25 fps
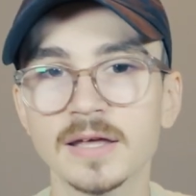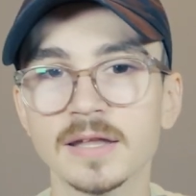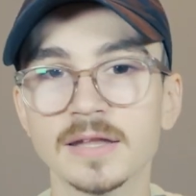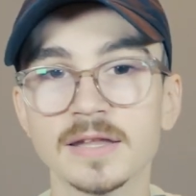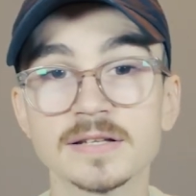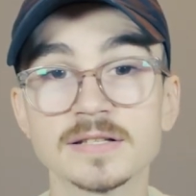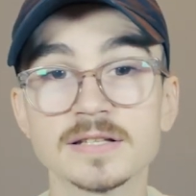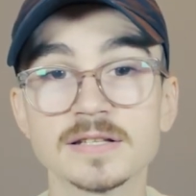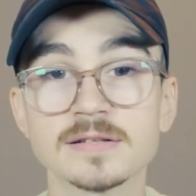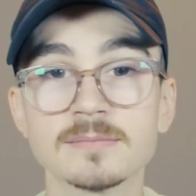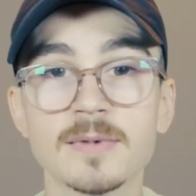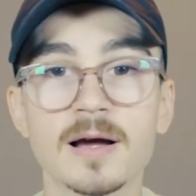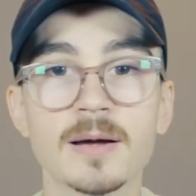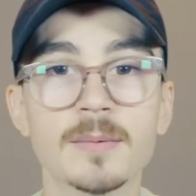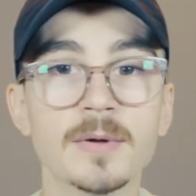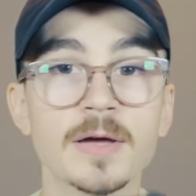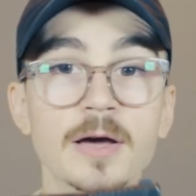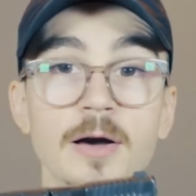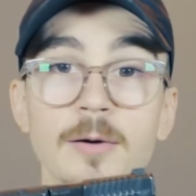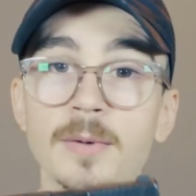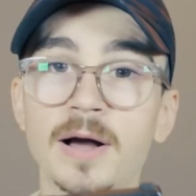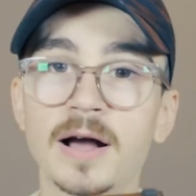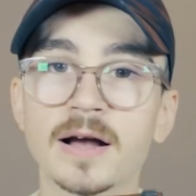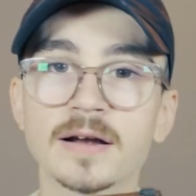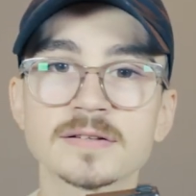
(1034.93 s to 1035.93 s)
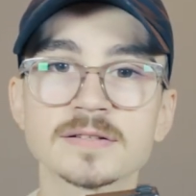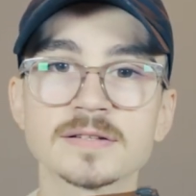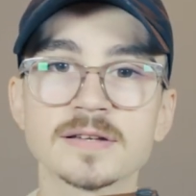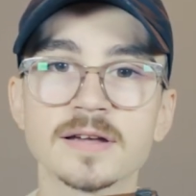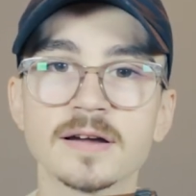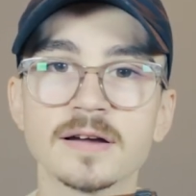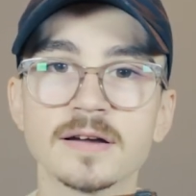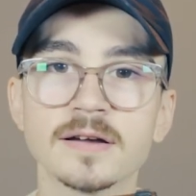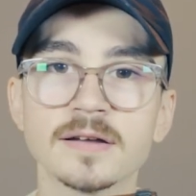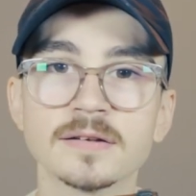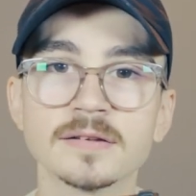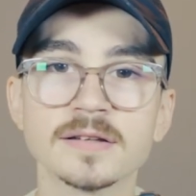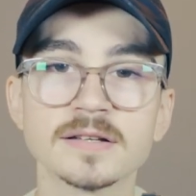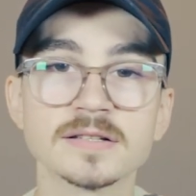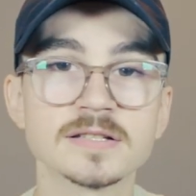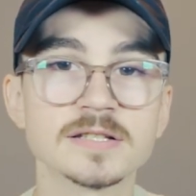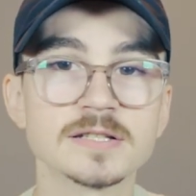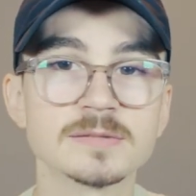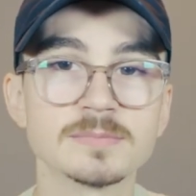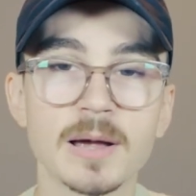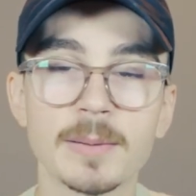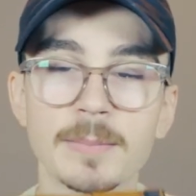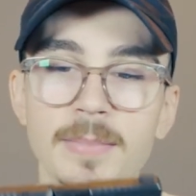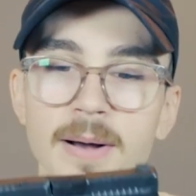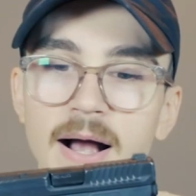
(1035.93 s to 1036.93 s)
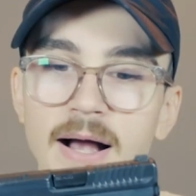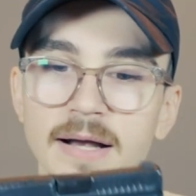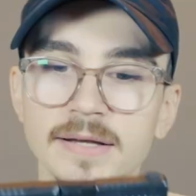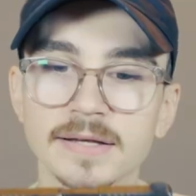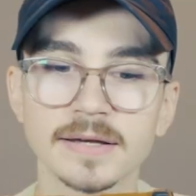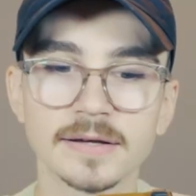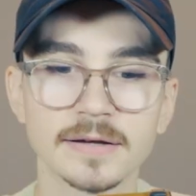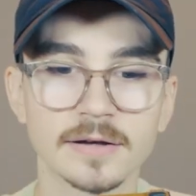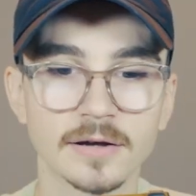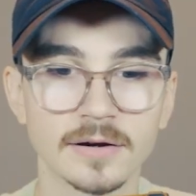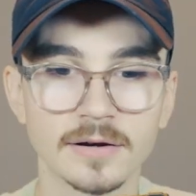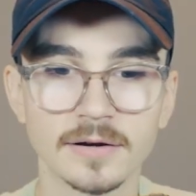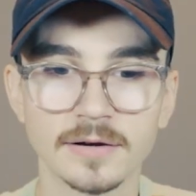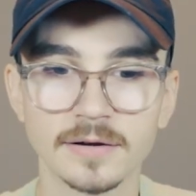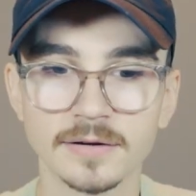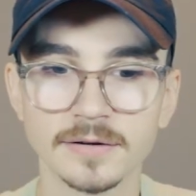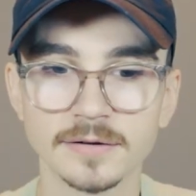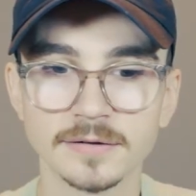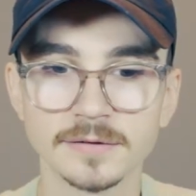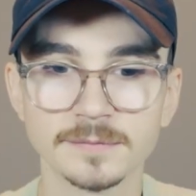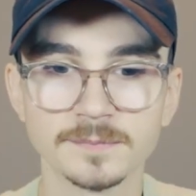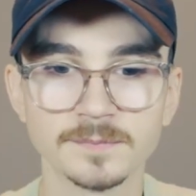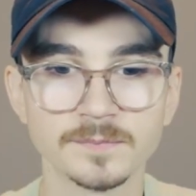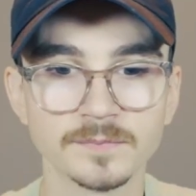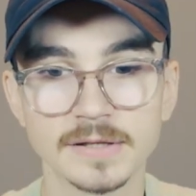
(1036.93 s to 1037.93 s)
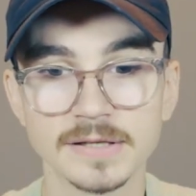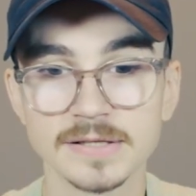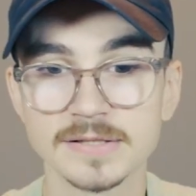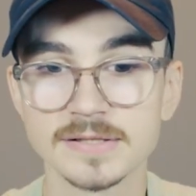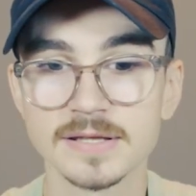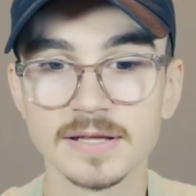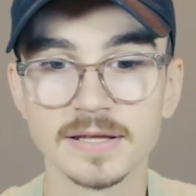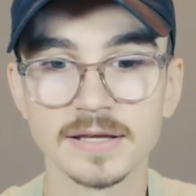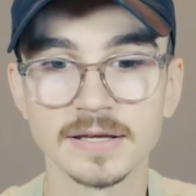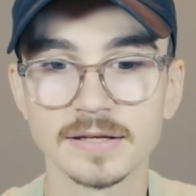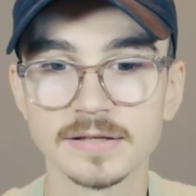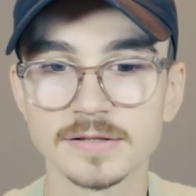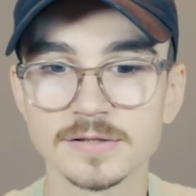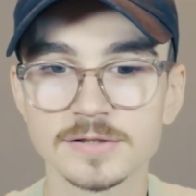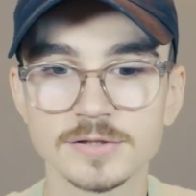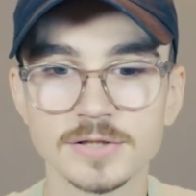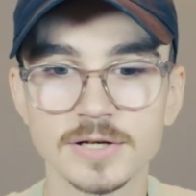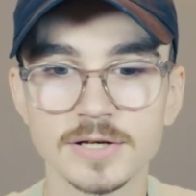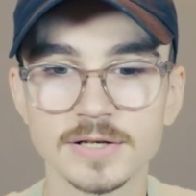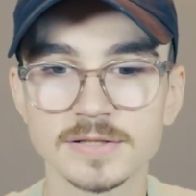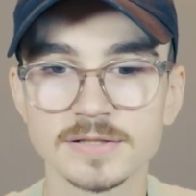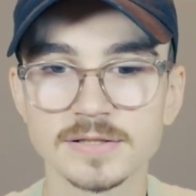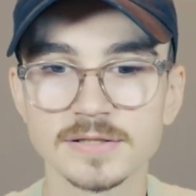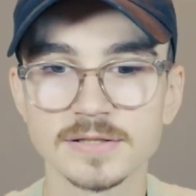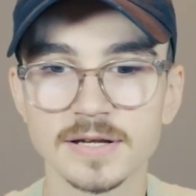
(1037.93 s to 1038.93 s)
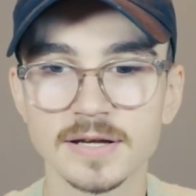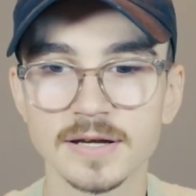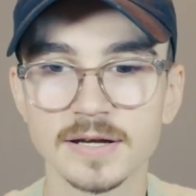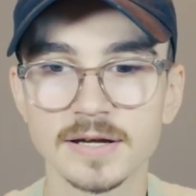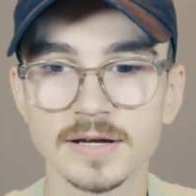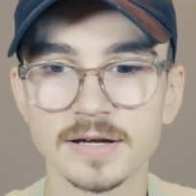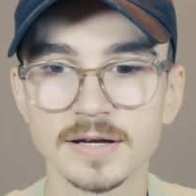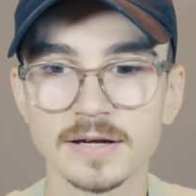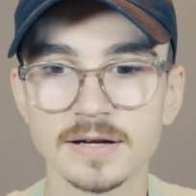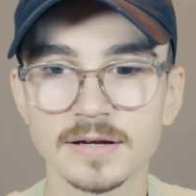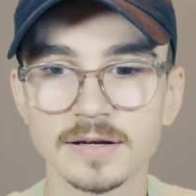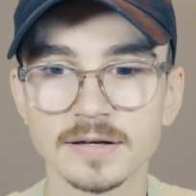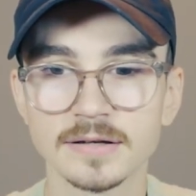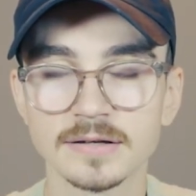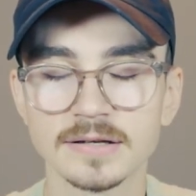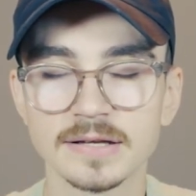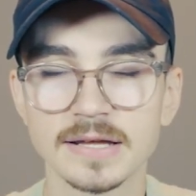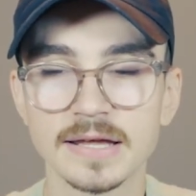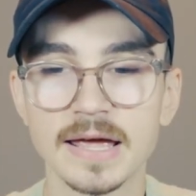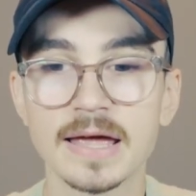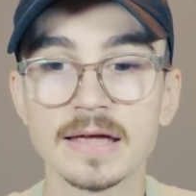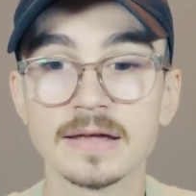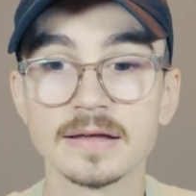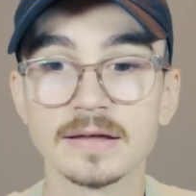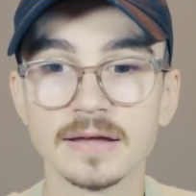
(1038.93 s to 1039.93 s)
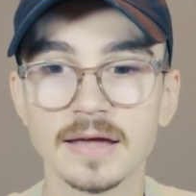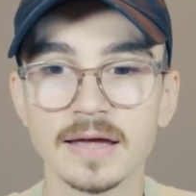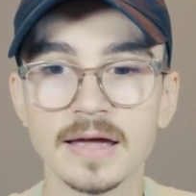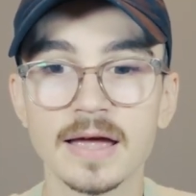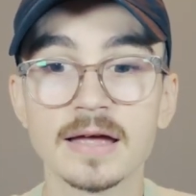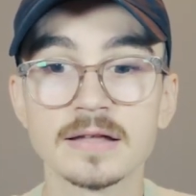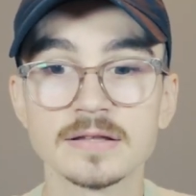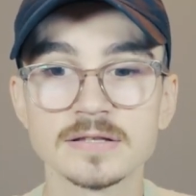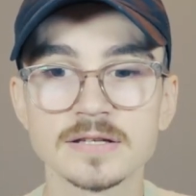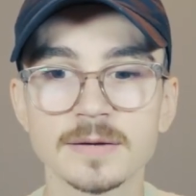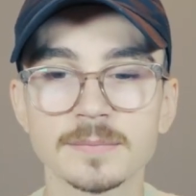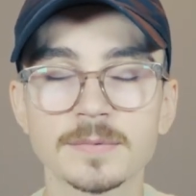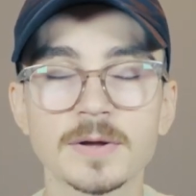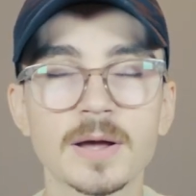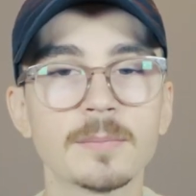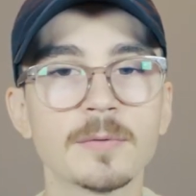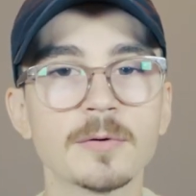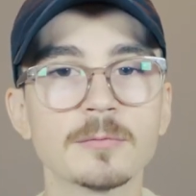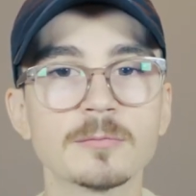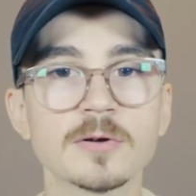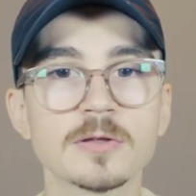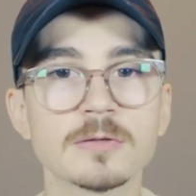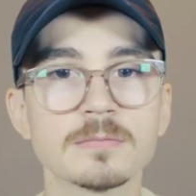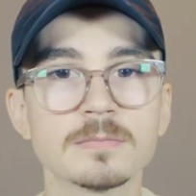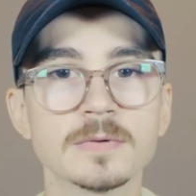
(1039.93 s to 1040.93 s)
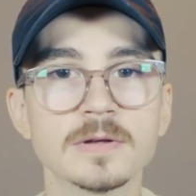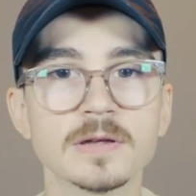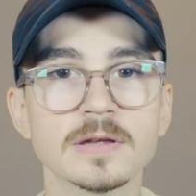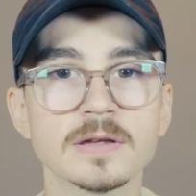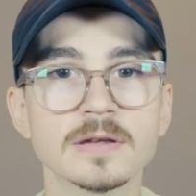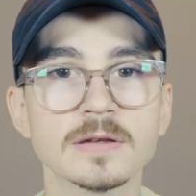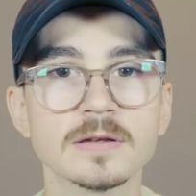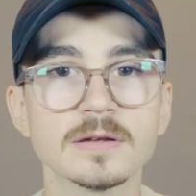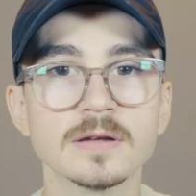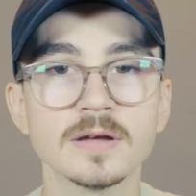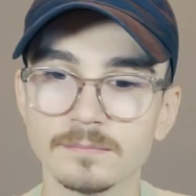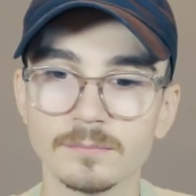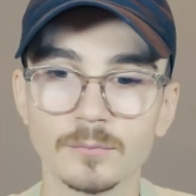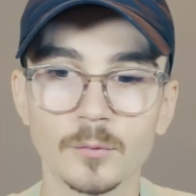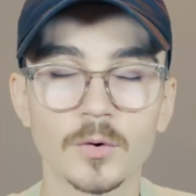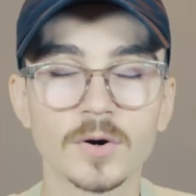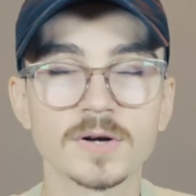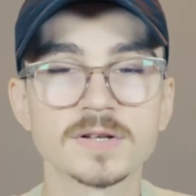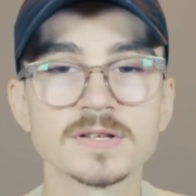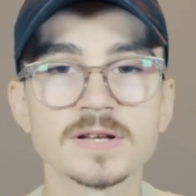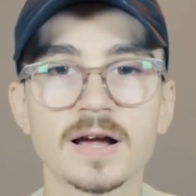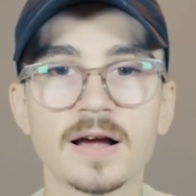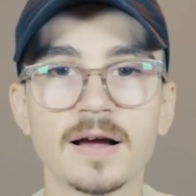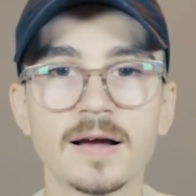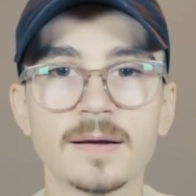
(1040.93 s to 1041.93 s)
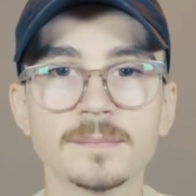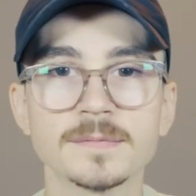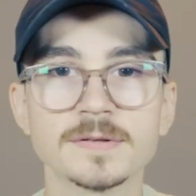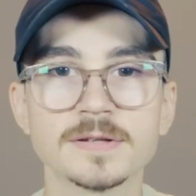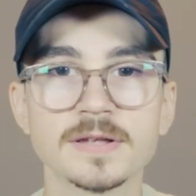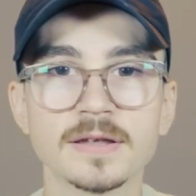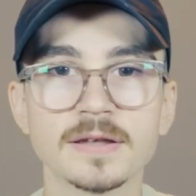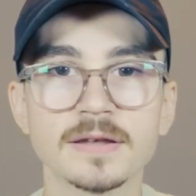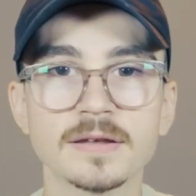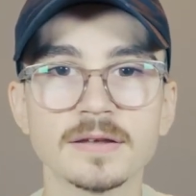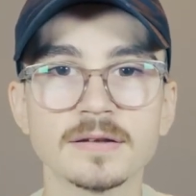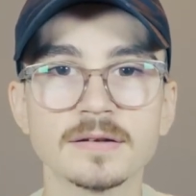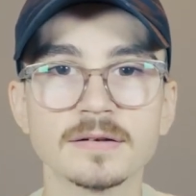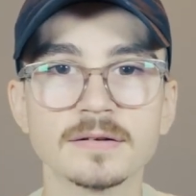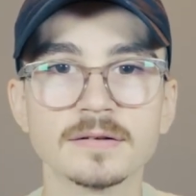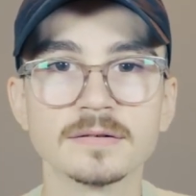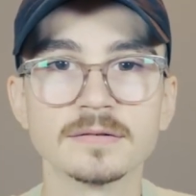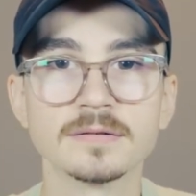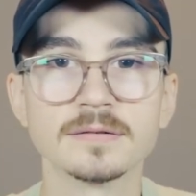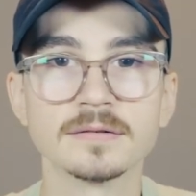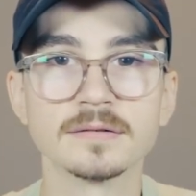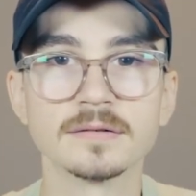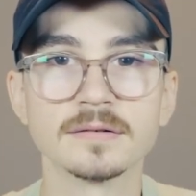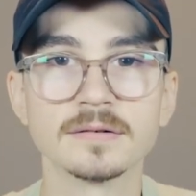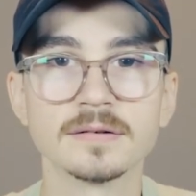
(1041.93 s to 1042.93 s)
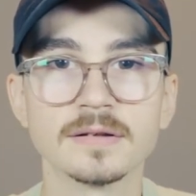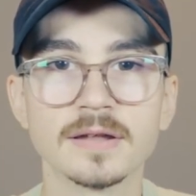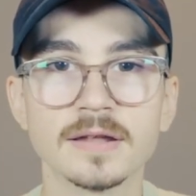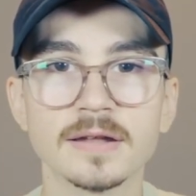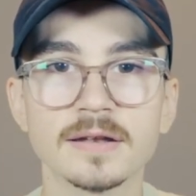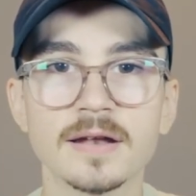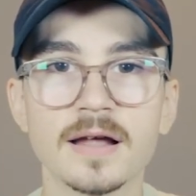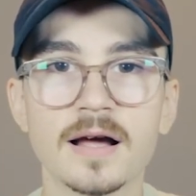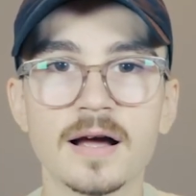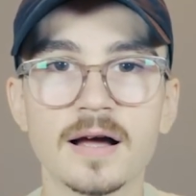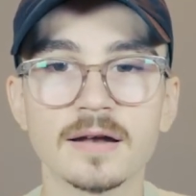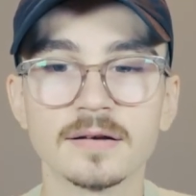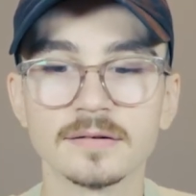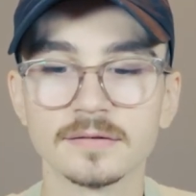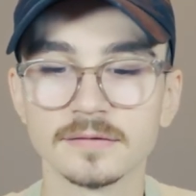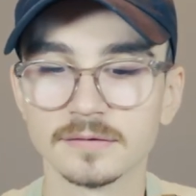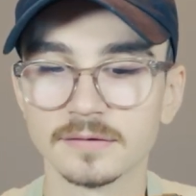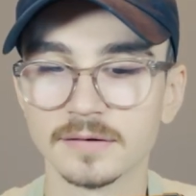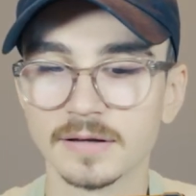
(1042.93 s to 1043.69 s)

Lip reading: This is my mailbox gun, this is my pocket gun. This thing is just, it ends up coming with me more times than not.